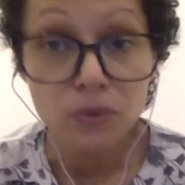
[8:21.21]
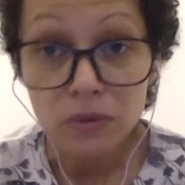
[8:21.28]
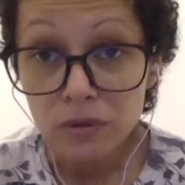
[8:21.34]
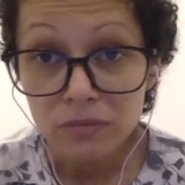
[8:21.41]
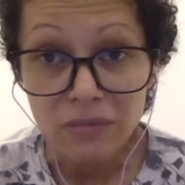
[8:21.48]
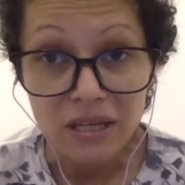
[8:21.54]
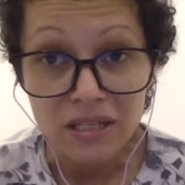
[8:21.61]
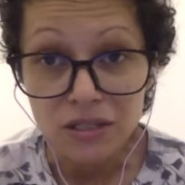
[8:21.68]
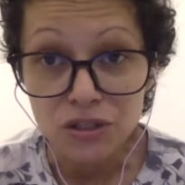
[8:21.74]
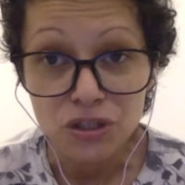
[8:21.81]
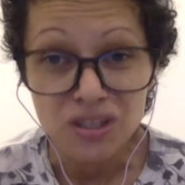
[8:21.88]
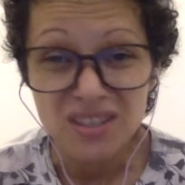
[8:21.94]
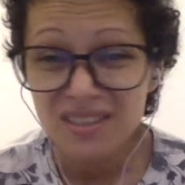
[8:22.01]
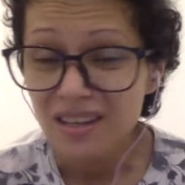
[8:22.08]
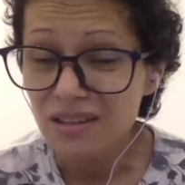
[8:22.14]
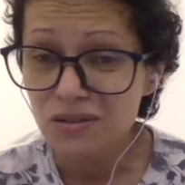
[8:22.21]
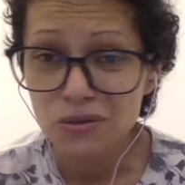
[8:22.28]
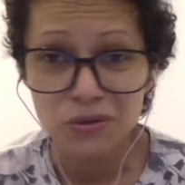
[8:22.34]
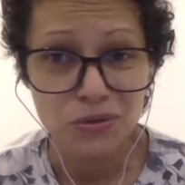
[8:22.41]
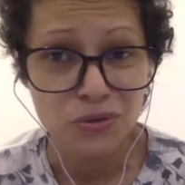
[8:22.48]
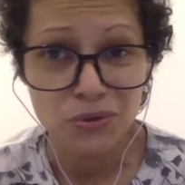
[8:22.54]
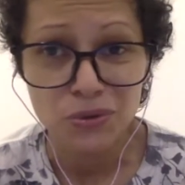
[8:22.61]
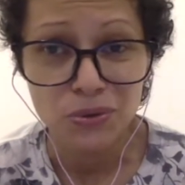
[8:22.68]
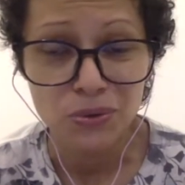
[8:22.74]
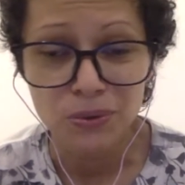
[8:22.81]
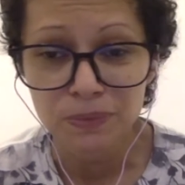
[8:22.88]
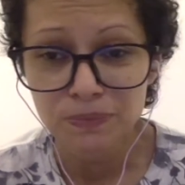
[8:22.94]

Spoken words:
all the messages, that's also cool.